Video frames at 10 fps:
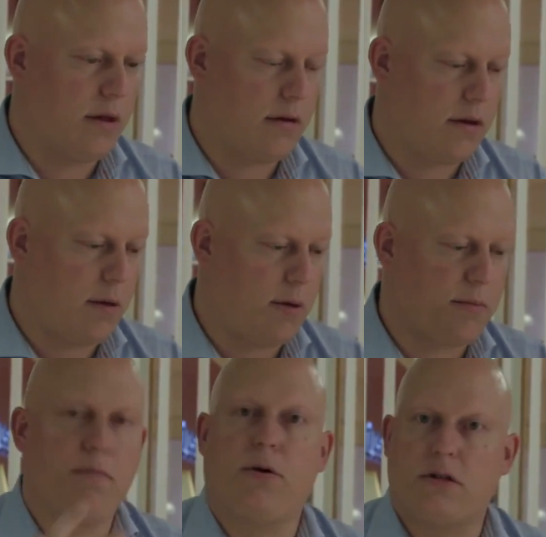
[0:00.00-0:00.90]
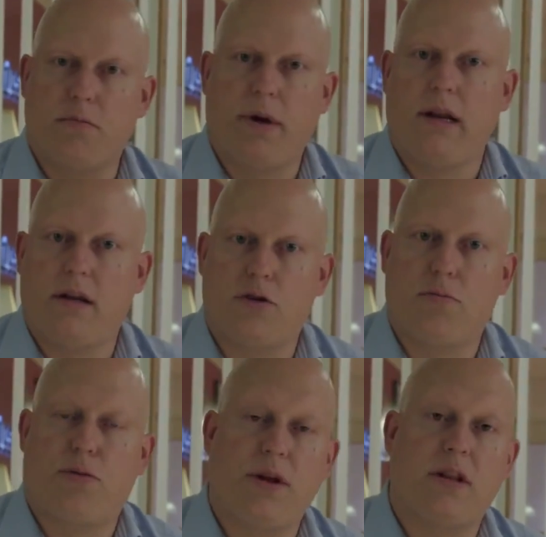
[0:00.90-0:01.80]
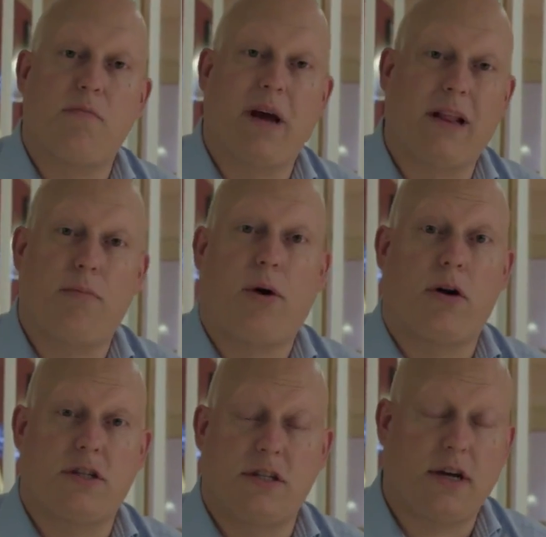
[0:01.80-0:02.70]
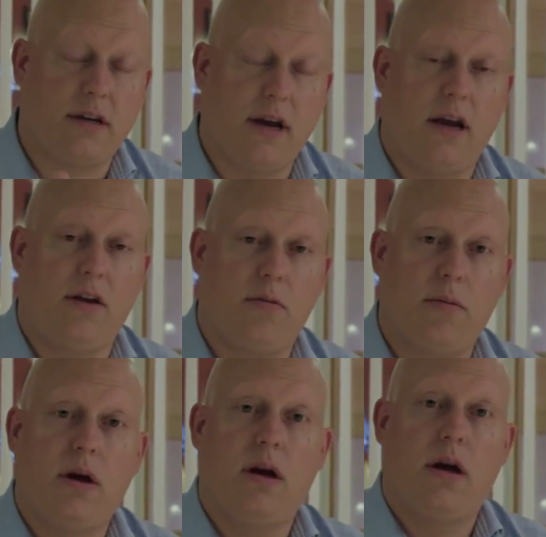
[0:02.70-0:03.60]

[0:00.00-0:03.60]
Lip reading: came up the possibility to print metal parts in titanium,